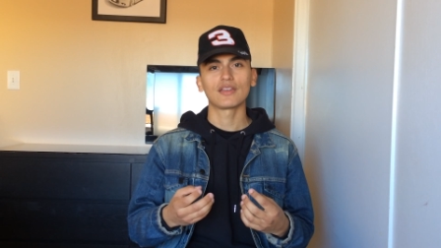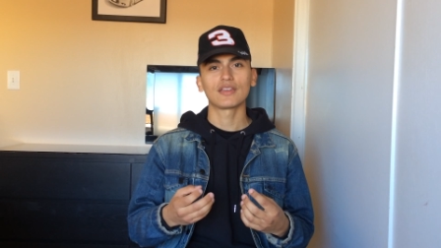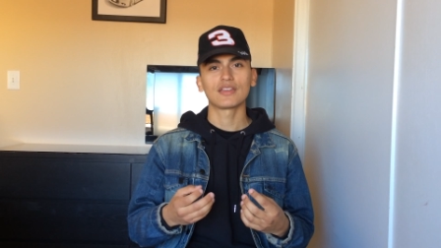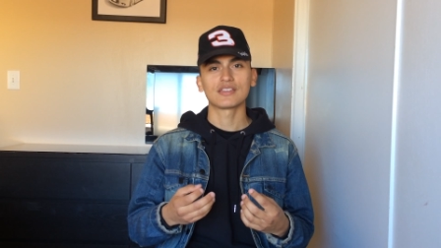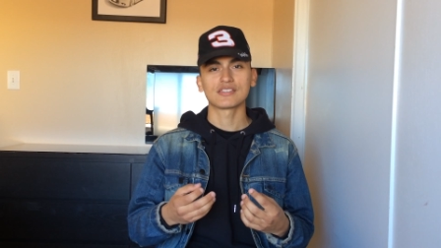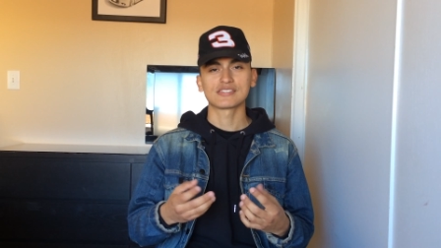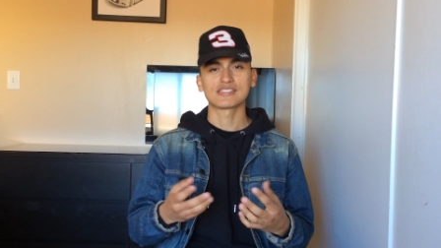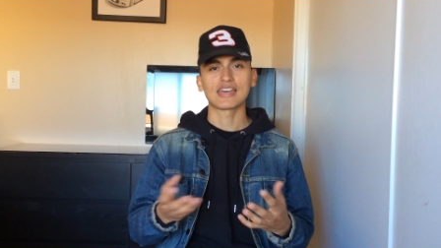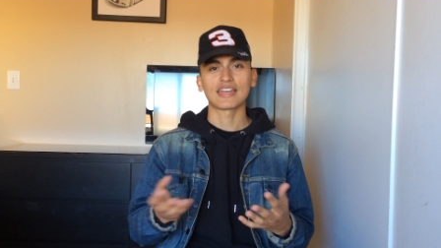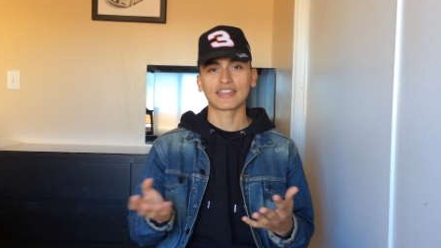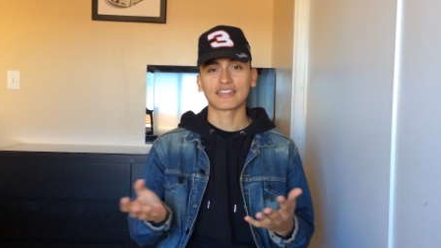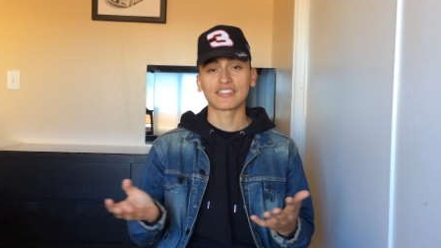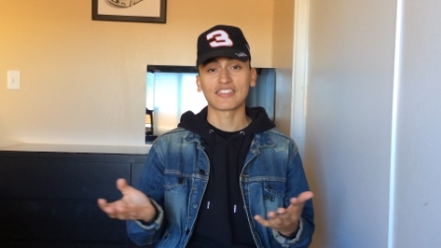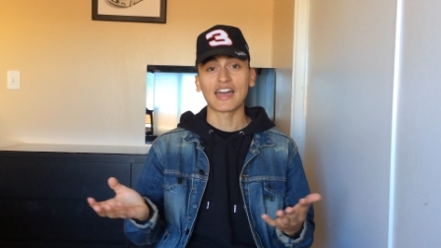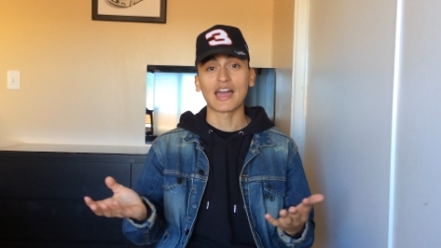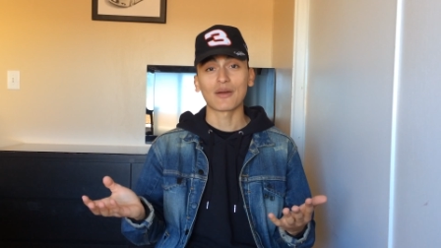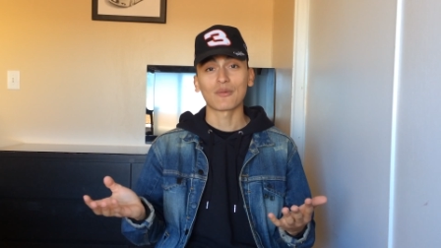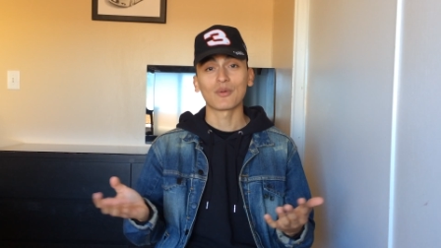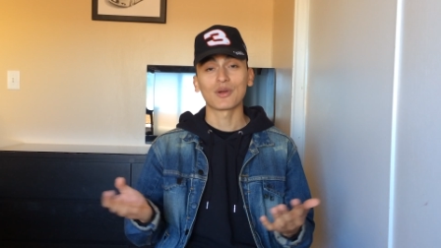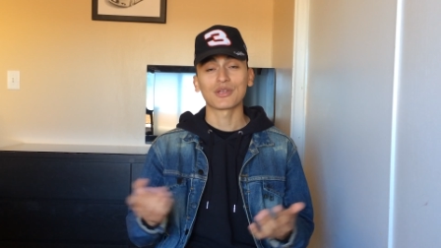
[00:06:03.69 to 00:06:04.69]
Is
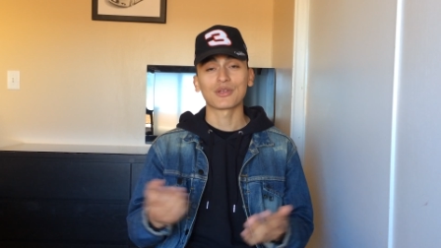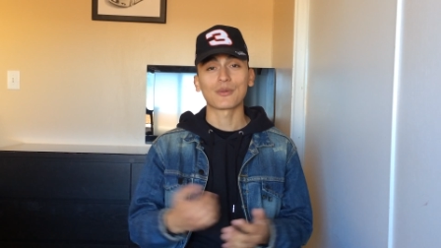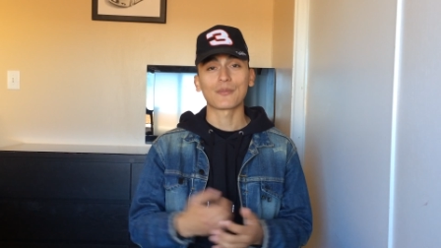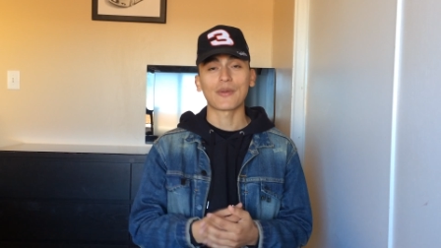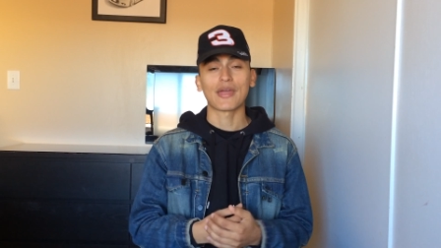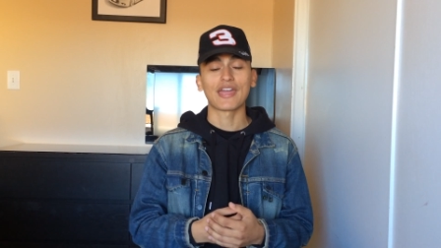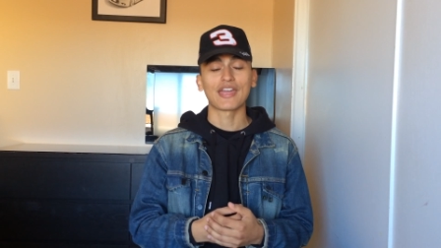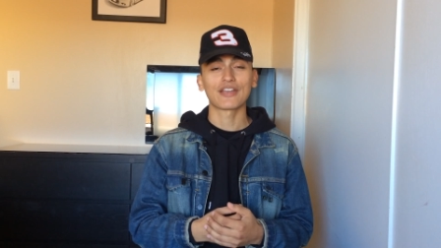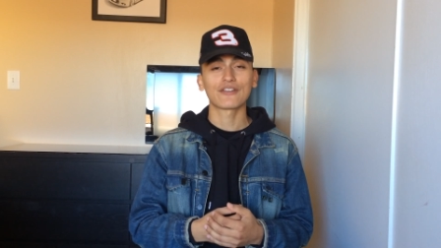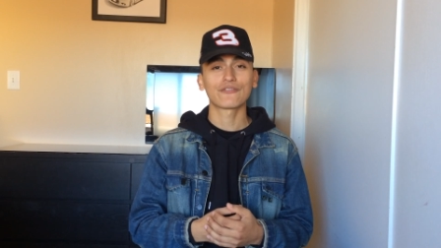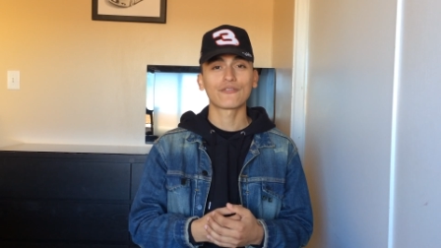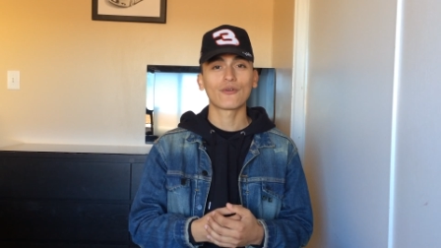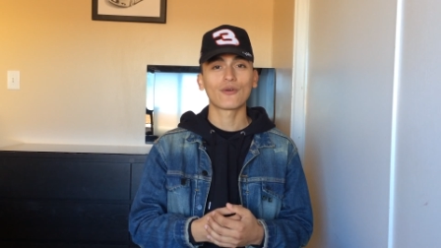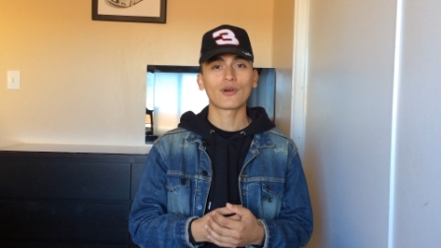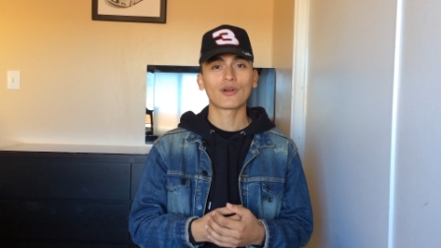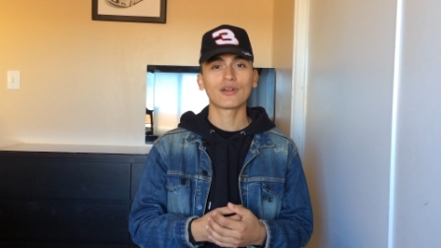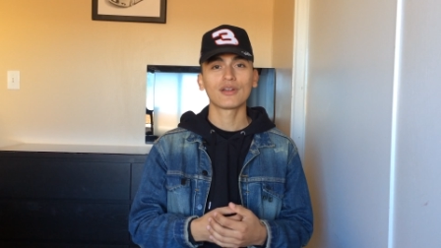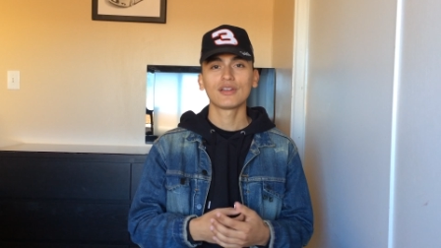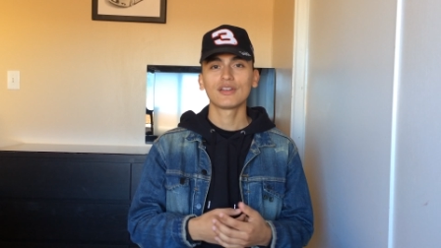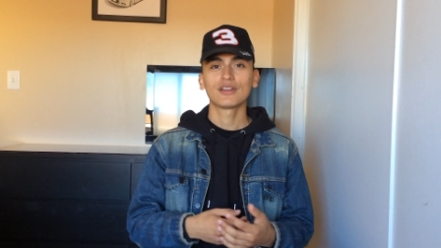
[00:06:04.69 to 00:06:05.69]
that what you're paying
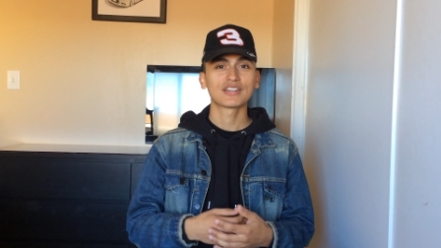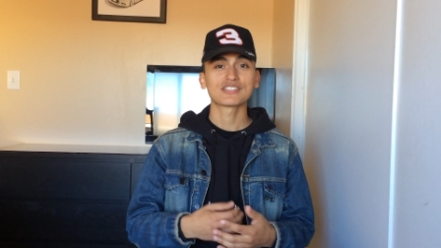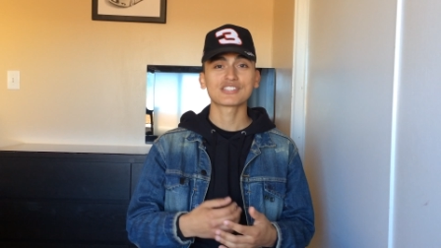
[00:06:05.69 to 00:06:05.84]
for?